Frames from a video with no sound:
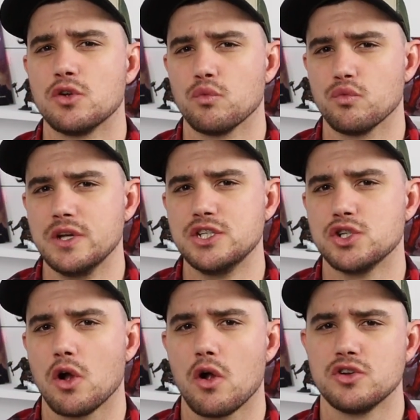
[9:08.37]
to
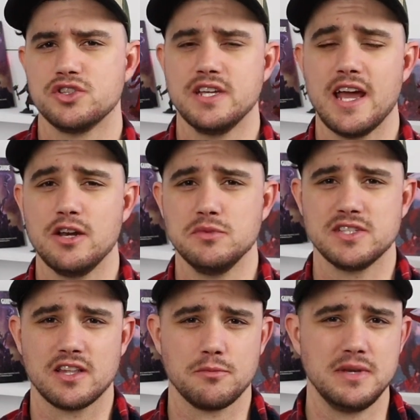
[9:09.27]
recharge the
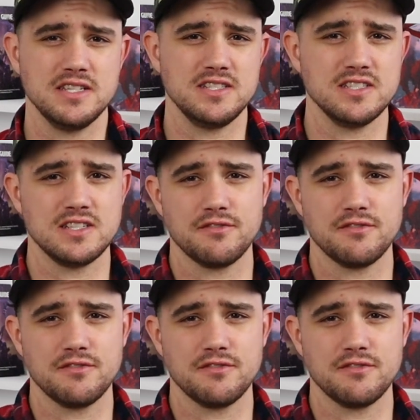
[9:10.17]
enemies that the PCs